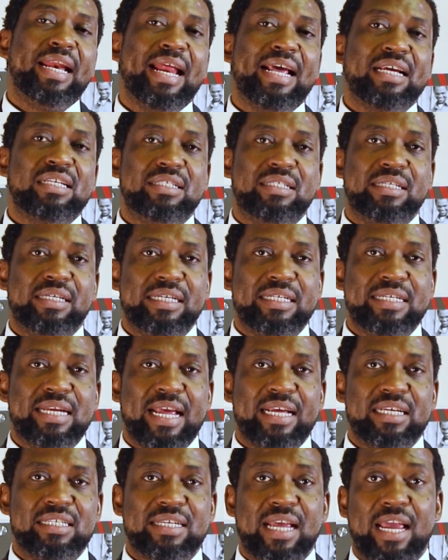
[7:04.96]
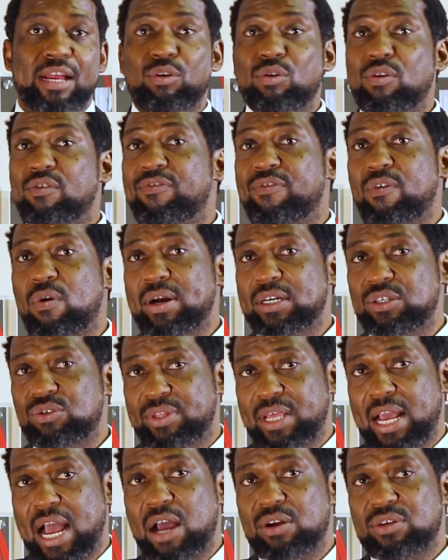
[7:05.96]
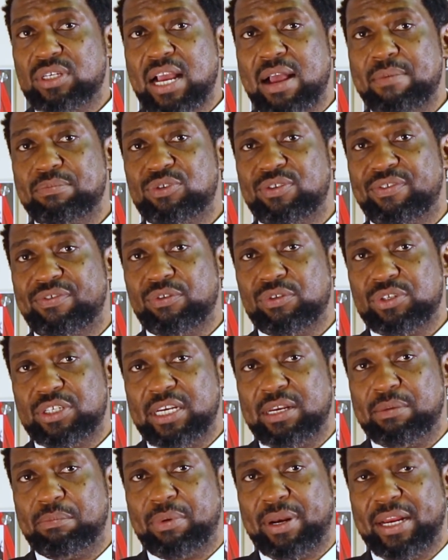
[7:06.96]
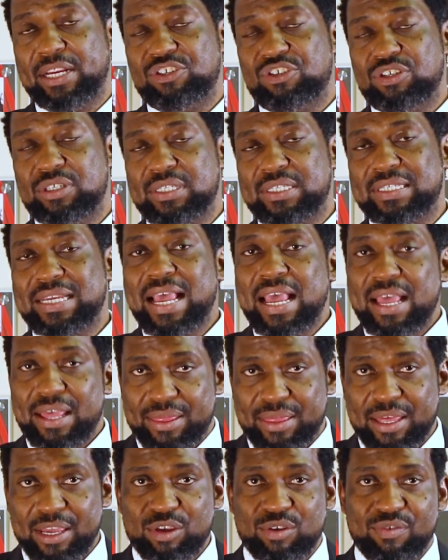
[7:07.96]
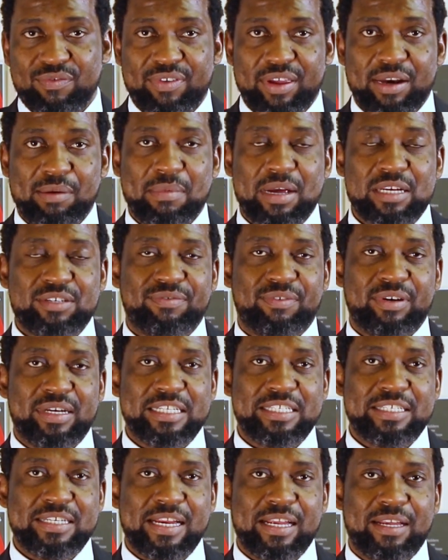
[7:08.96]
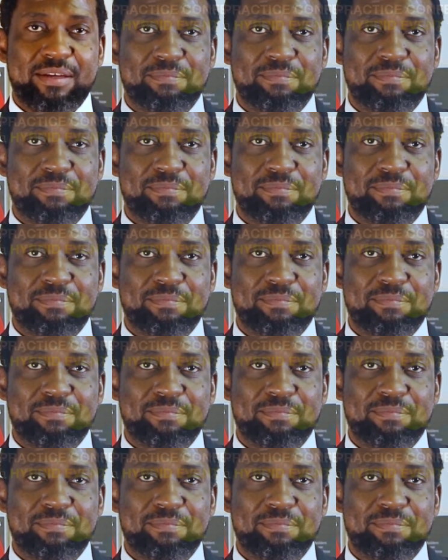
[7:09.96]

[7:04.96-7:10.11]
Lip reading: next 3 days. I look forward to the outcomes of your deliberations. Thank you very much for listening.